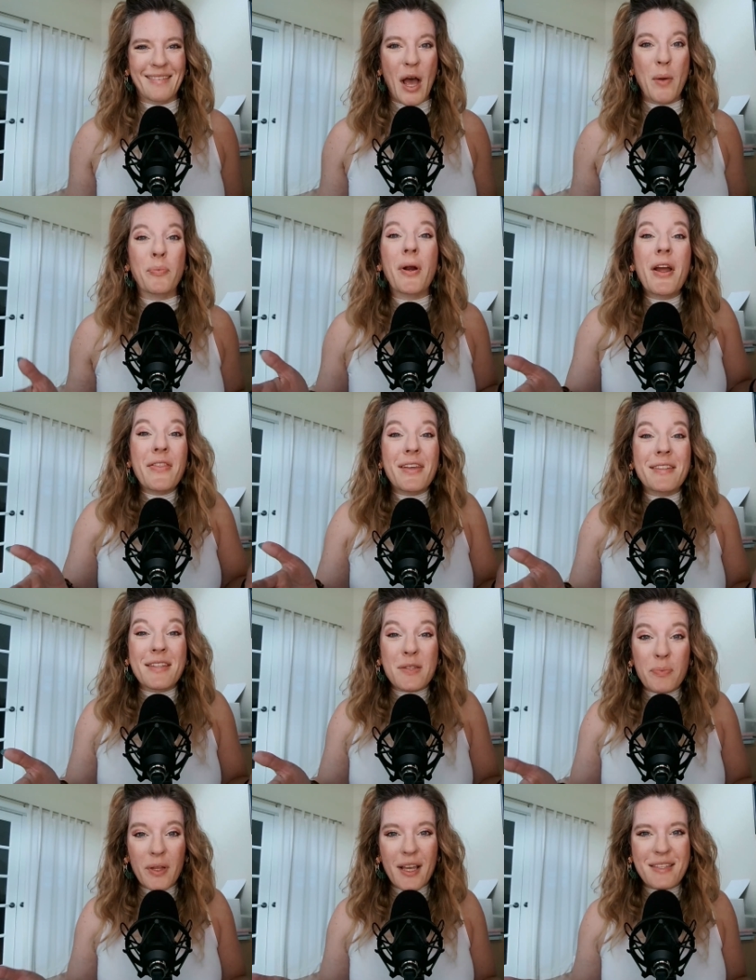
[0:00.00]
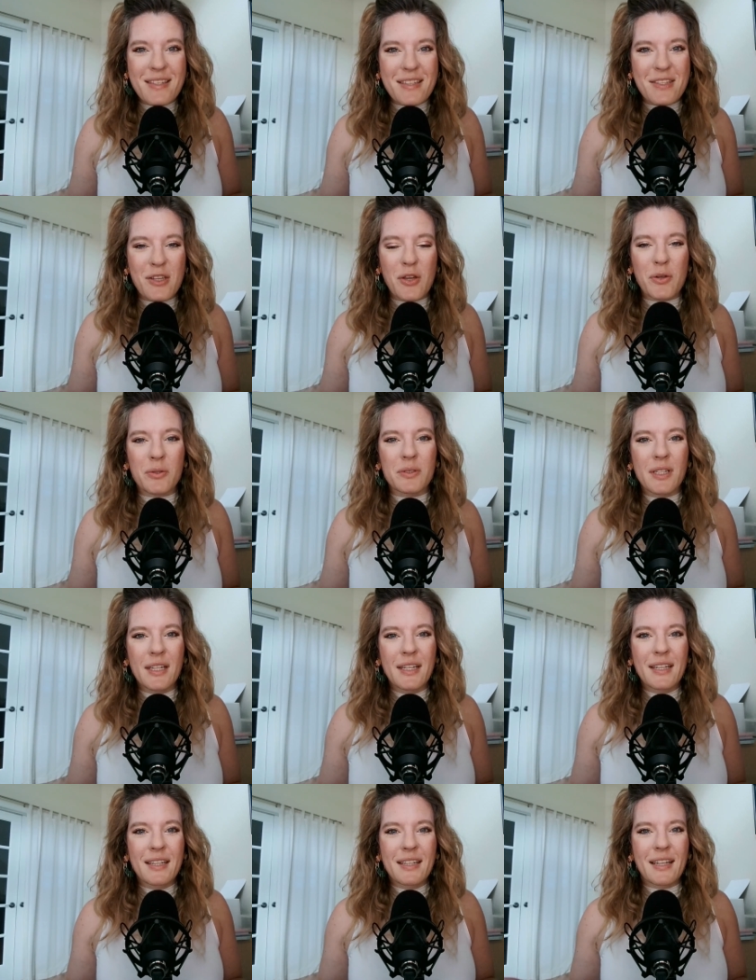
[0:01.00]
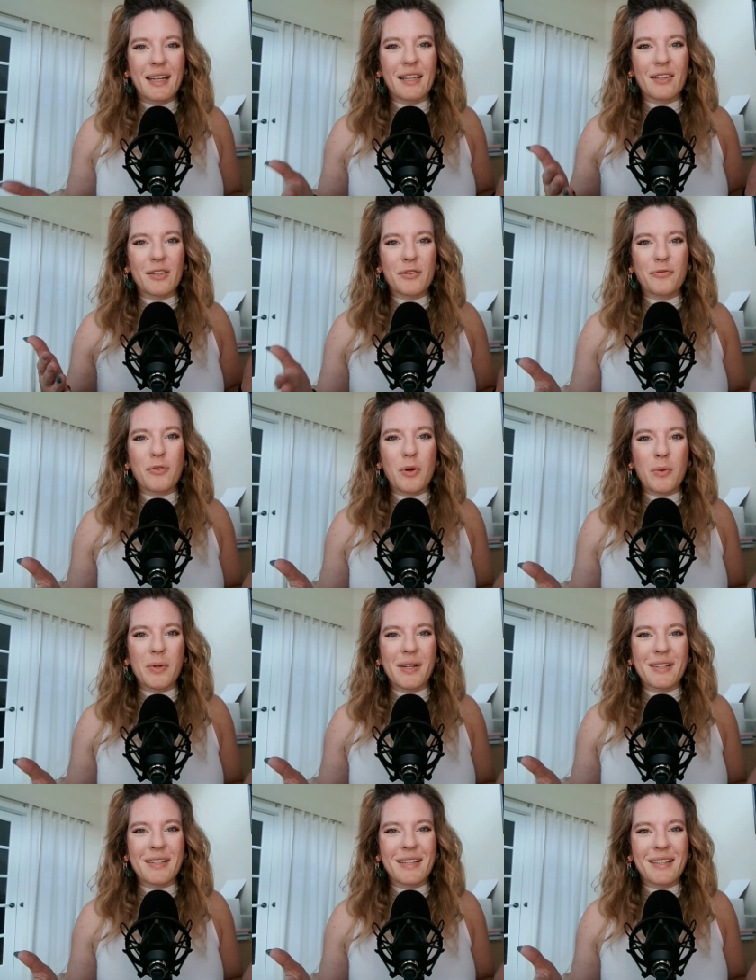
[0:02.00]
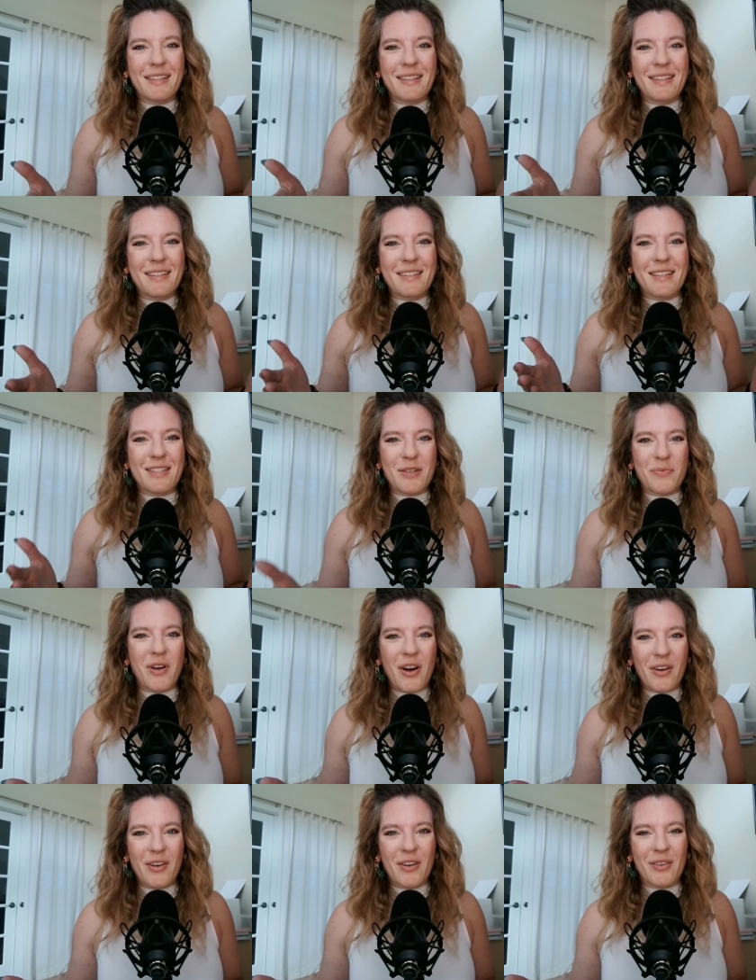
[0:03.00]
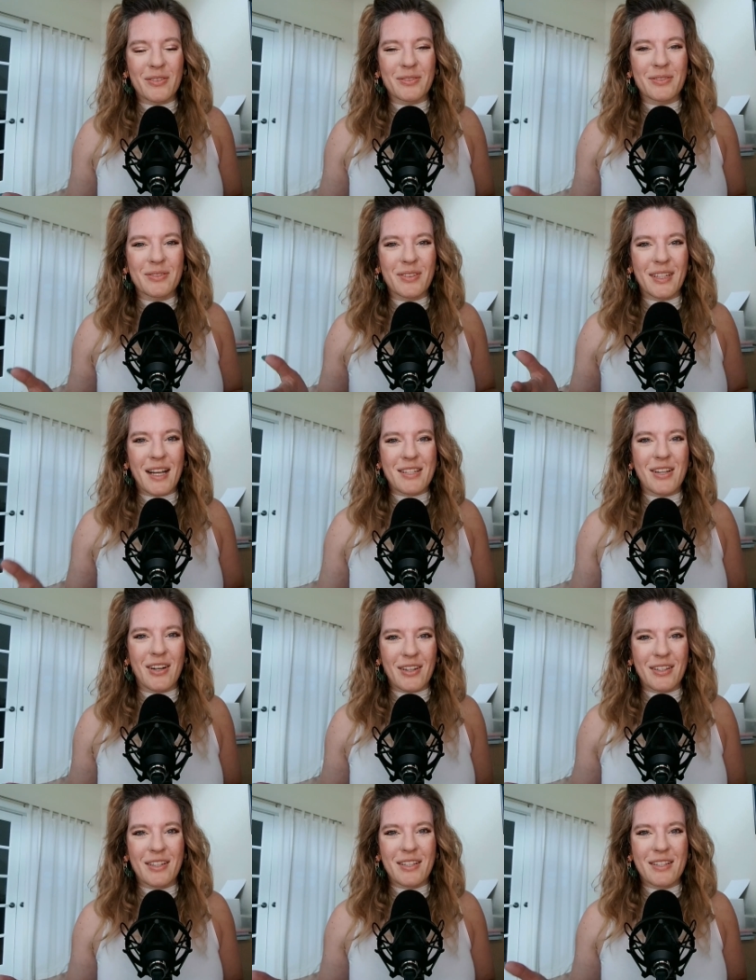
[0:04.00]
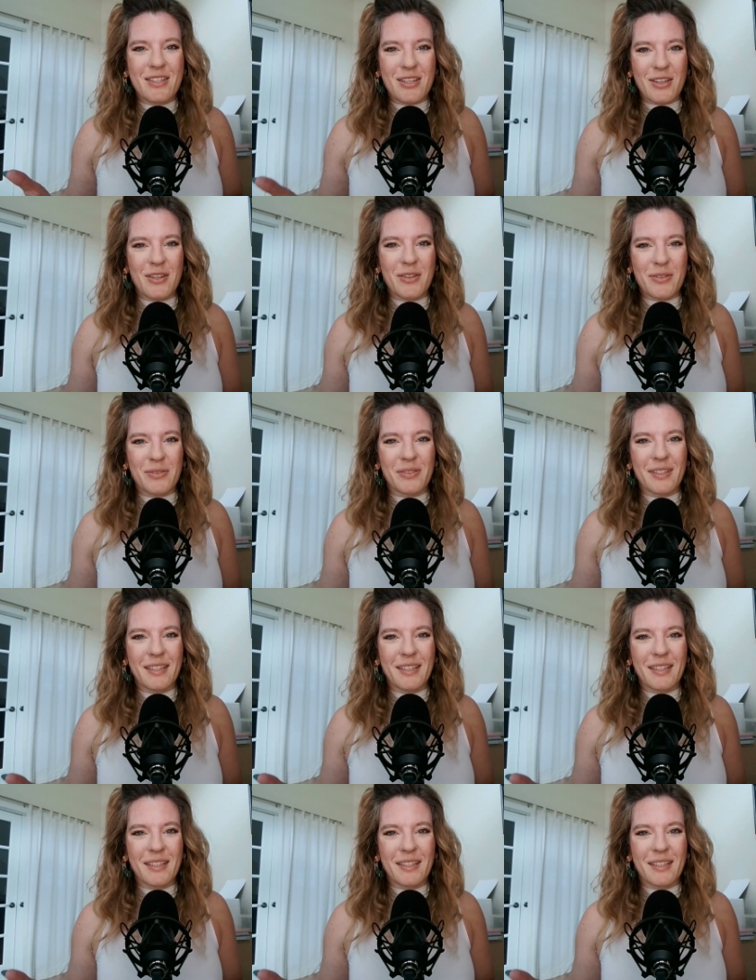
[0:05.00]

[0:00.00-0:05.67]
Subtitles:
I pray that this blesses you, and I look forward to tomorrow when I talk to you